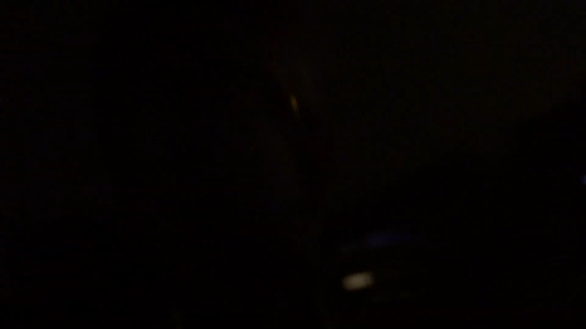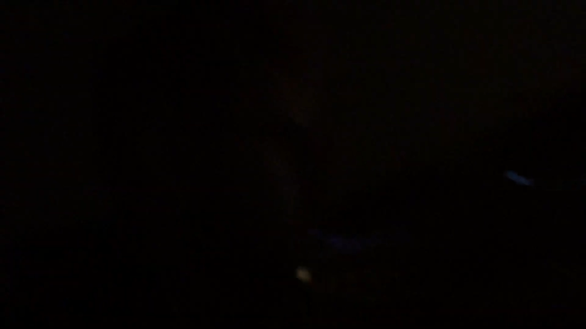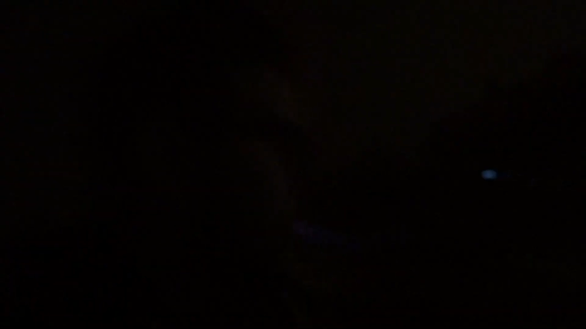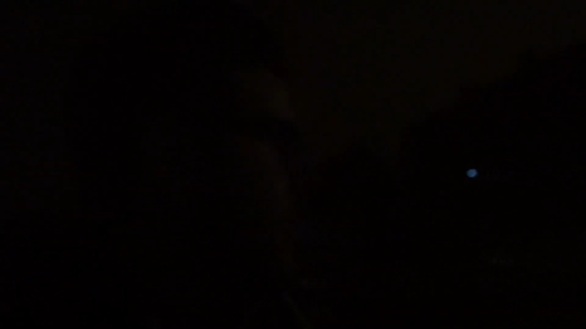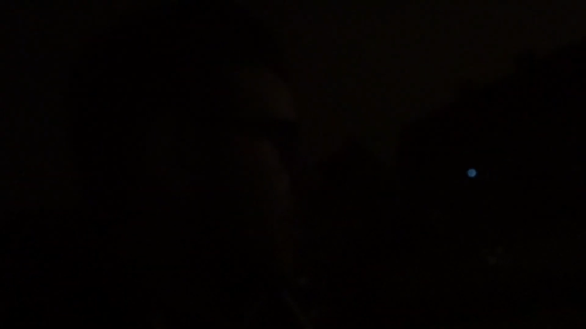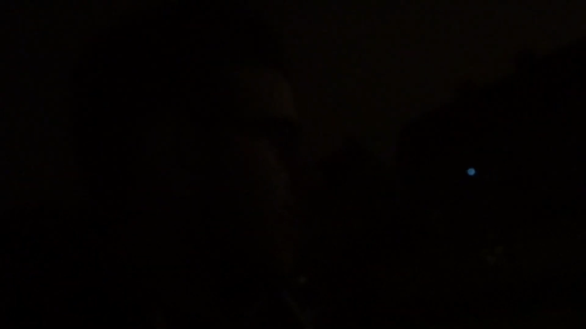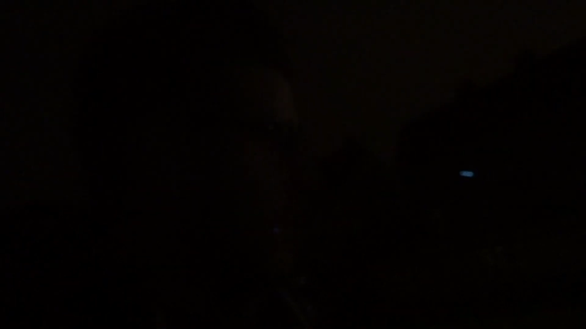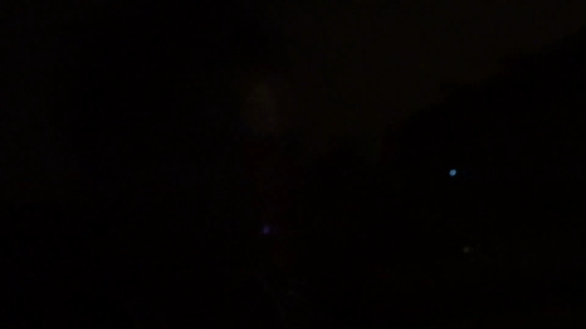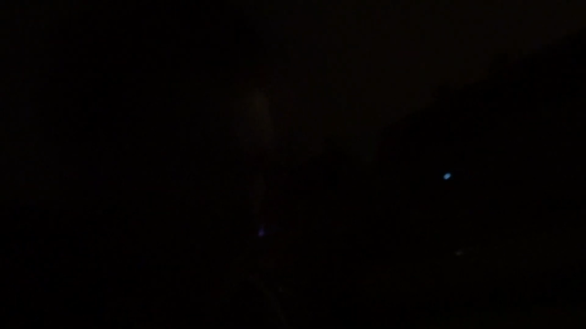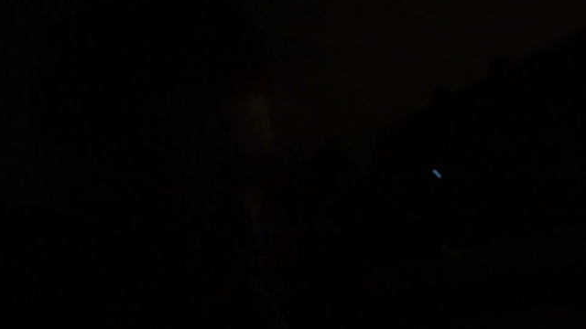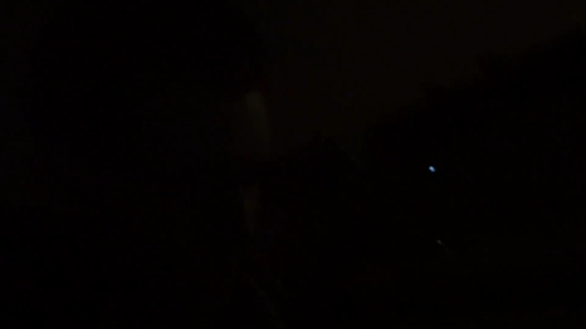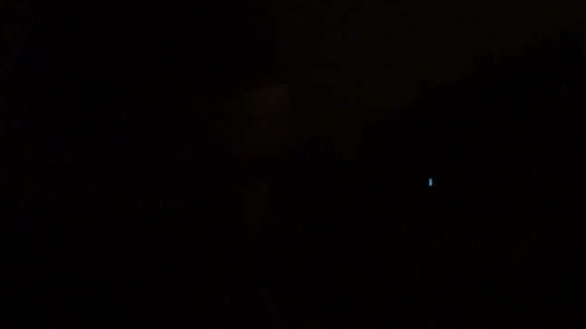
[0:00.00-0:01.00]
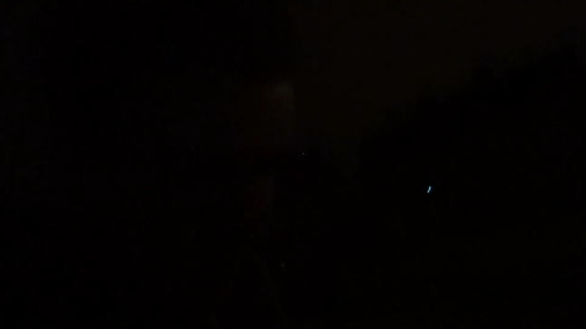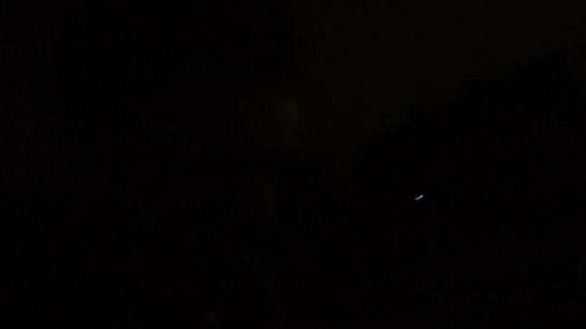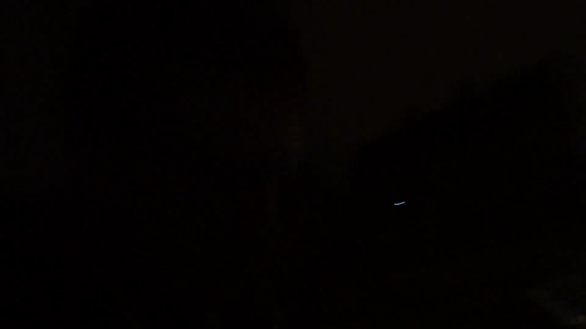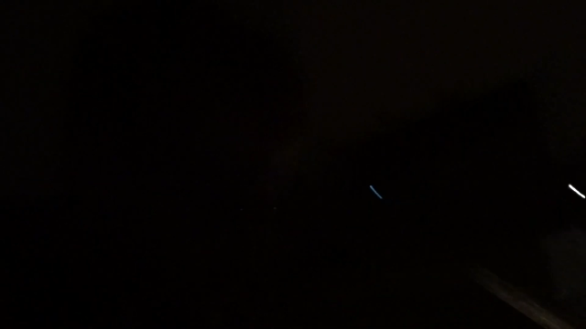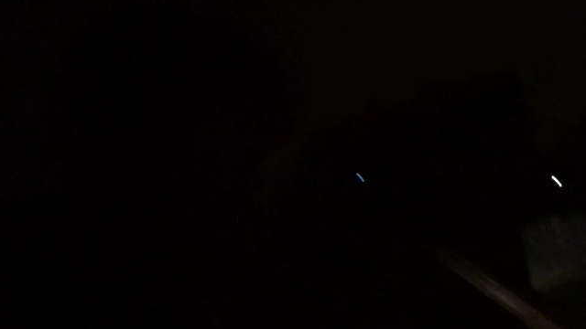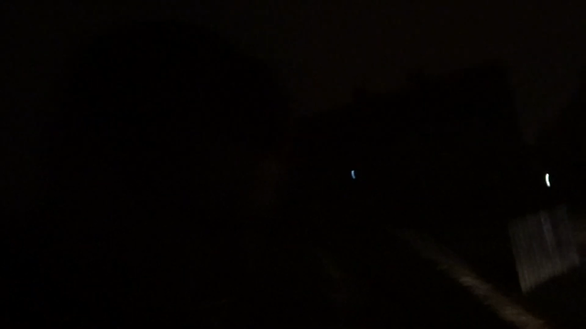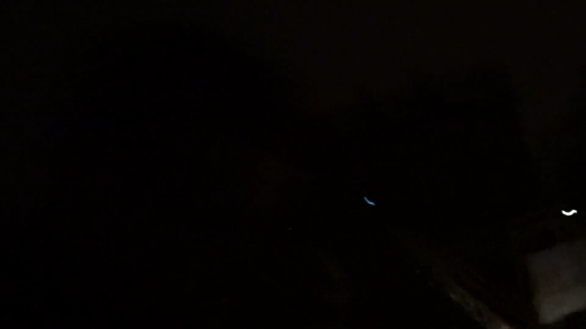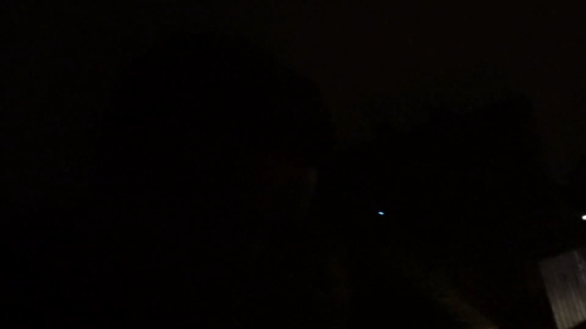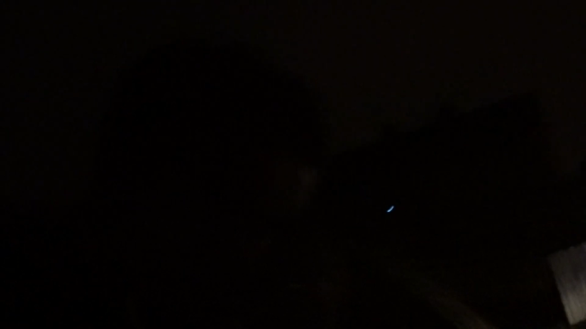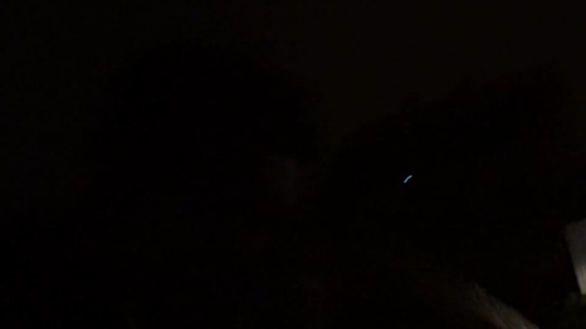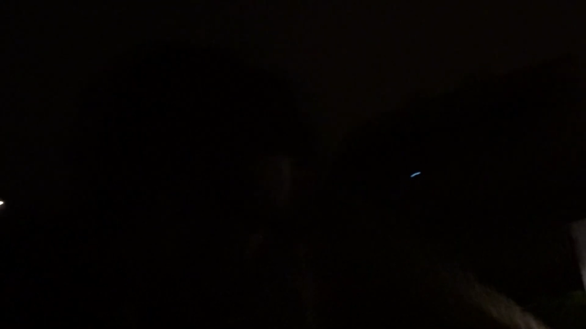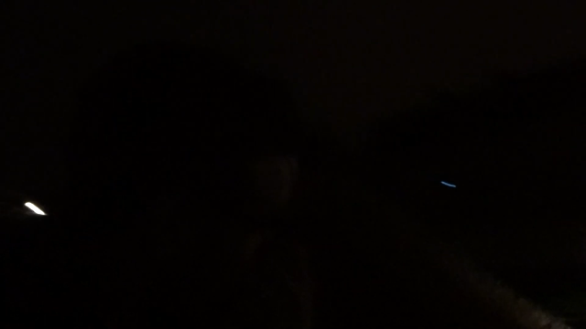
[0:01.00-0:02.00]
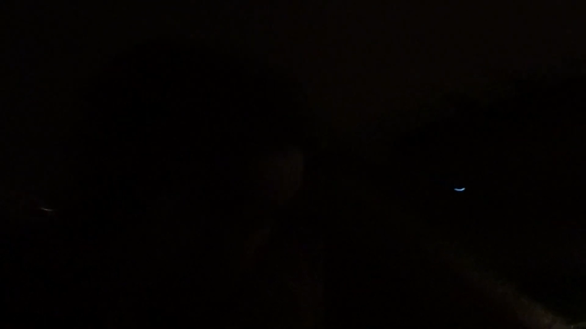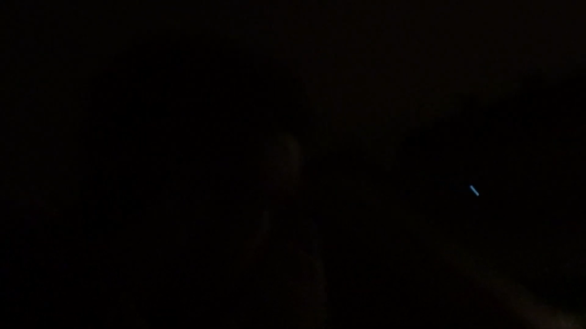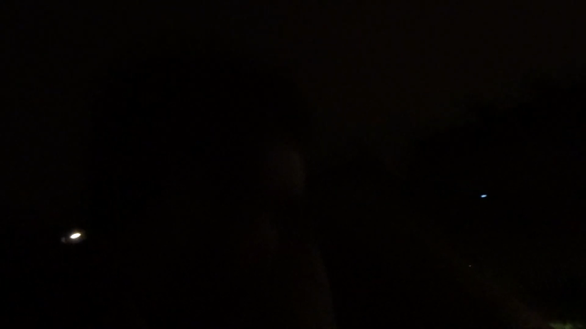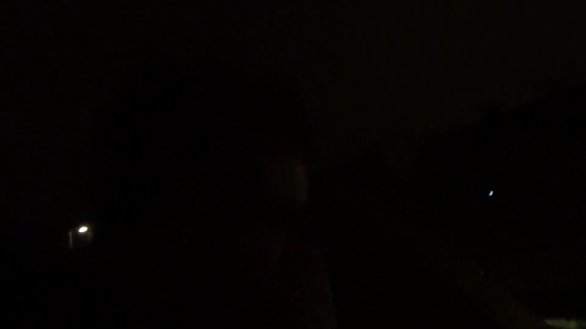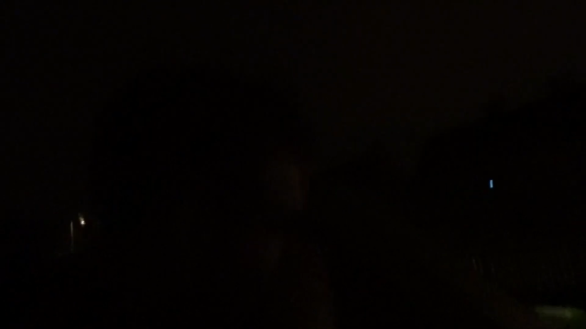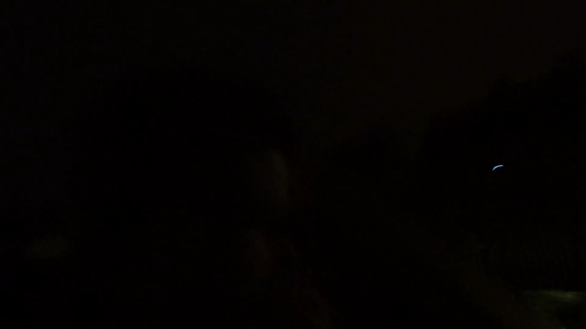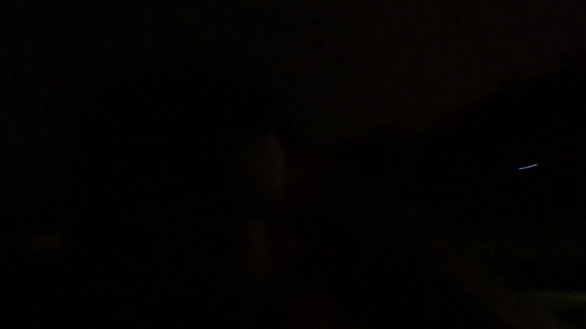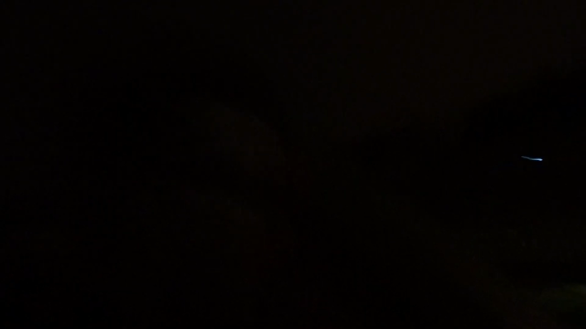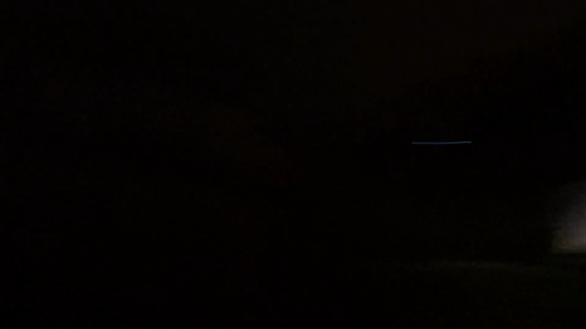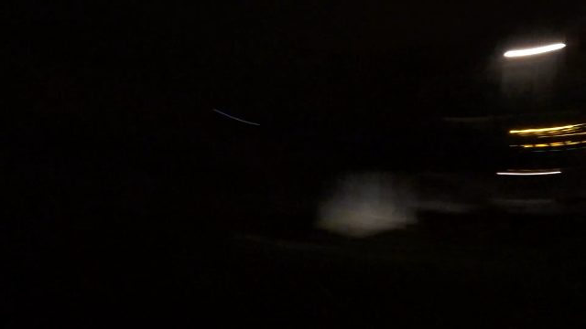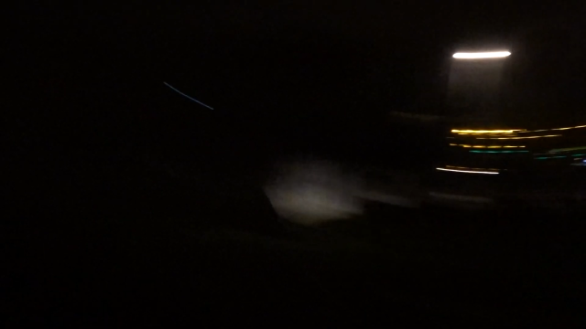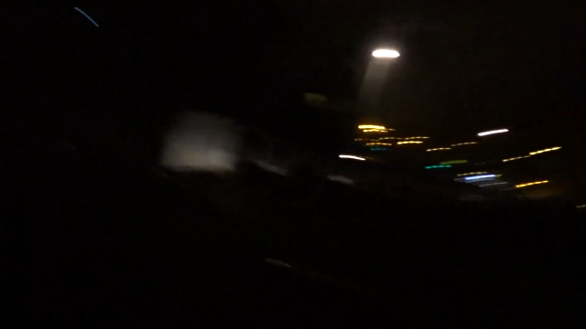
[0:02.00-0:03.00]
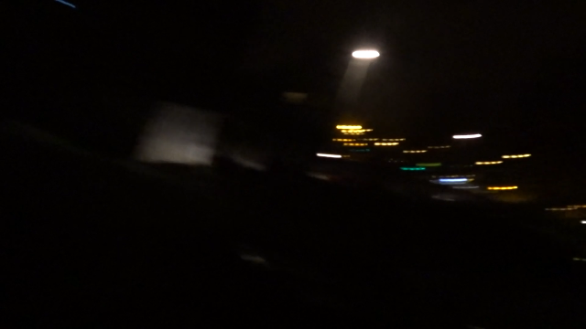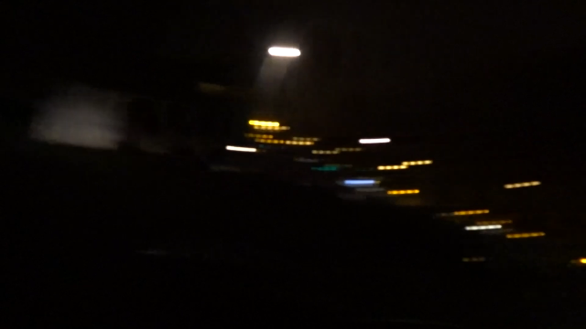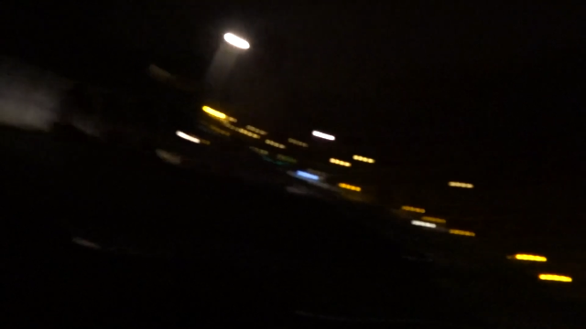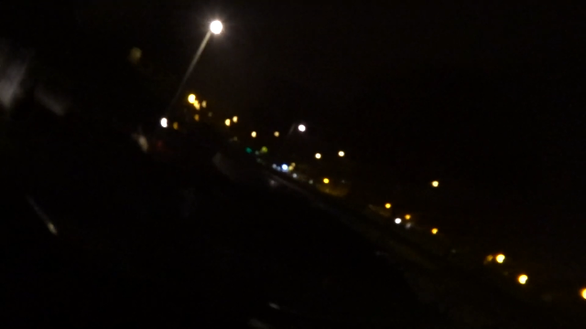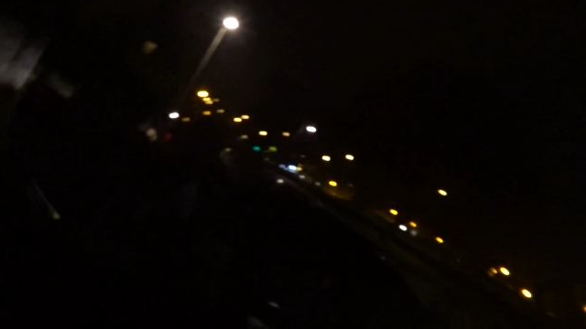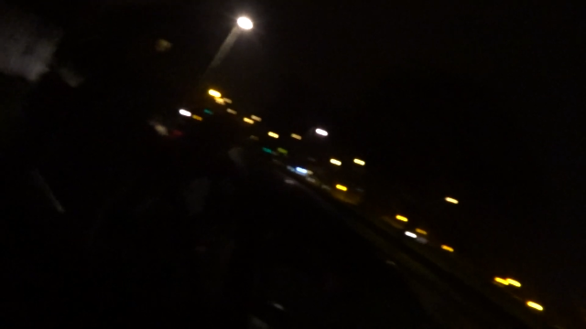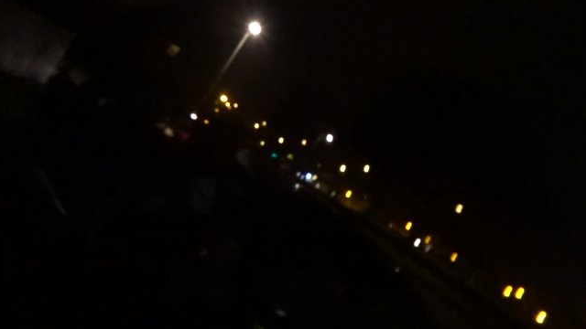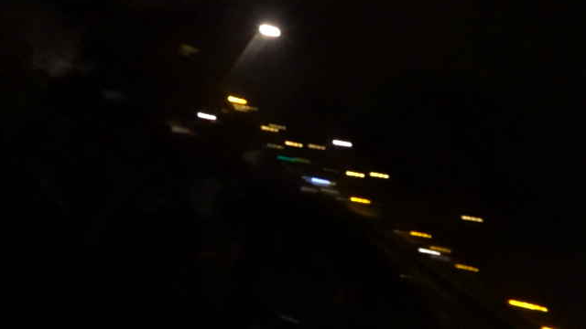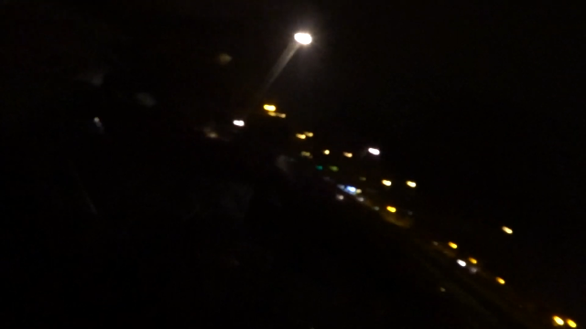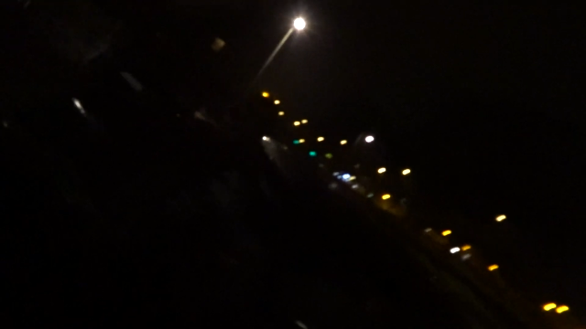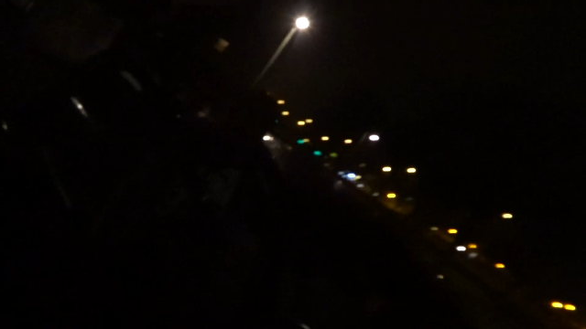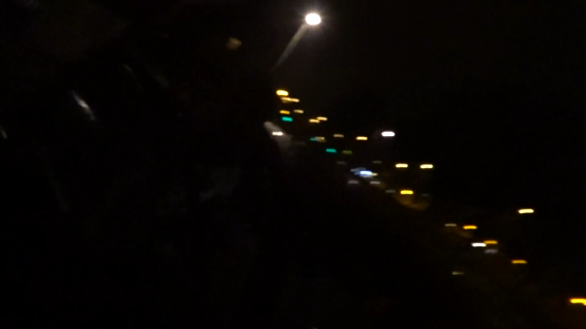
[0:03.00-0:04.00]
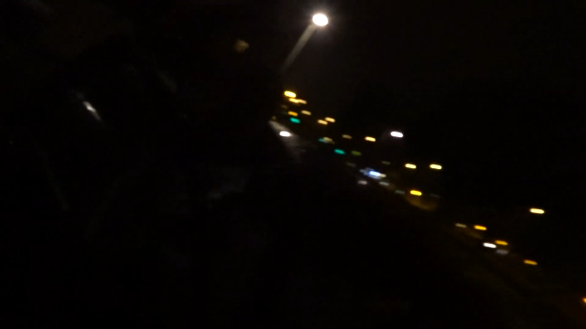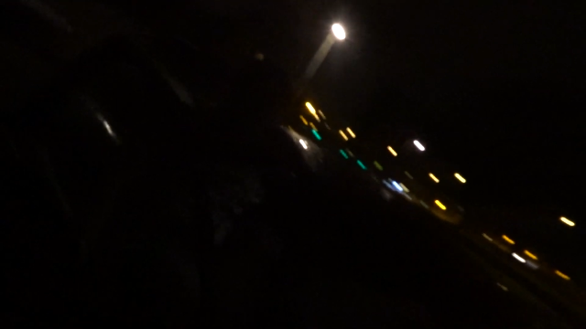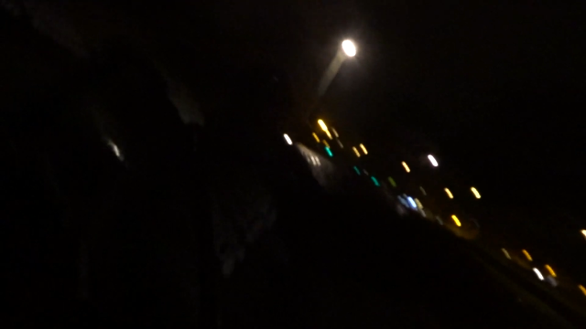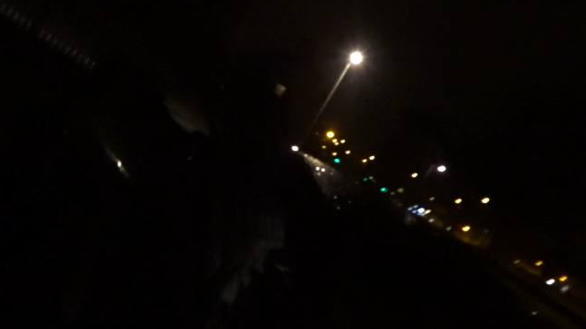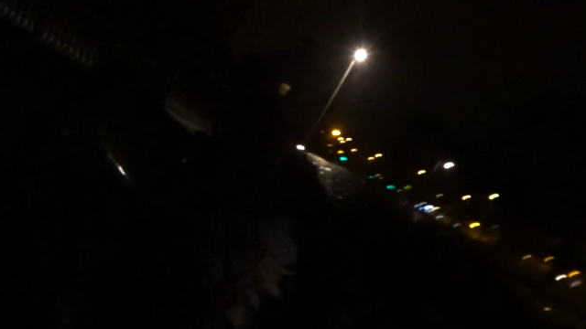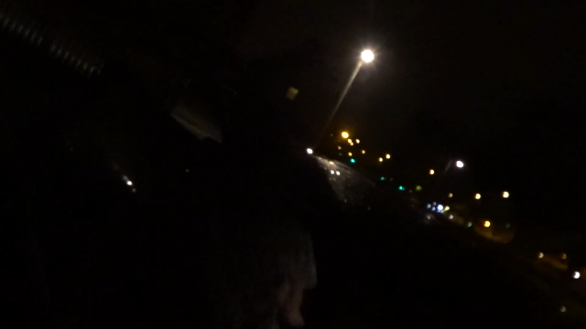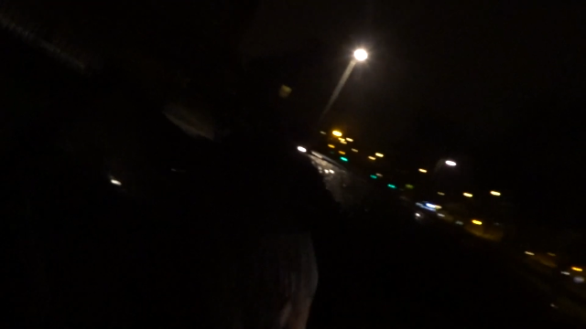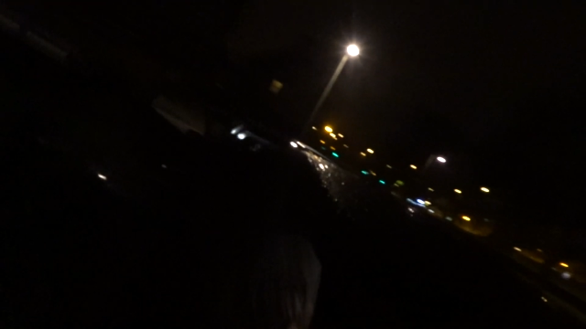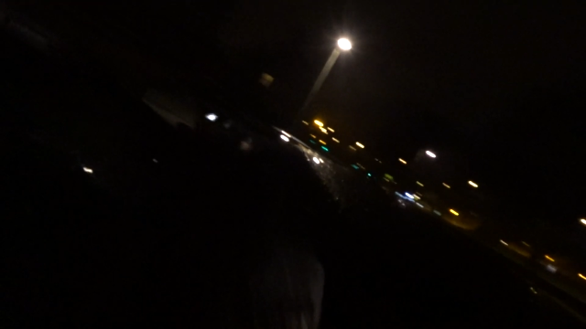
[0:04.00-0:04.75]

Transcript: Nobody's mouth can be seen.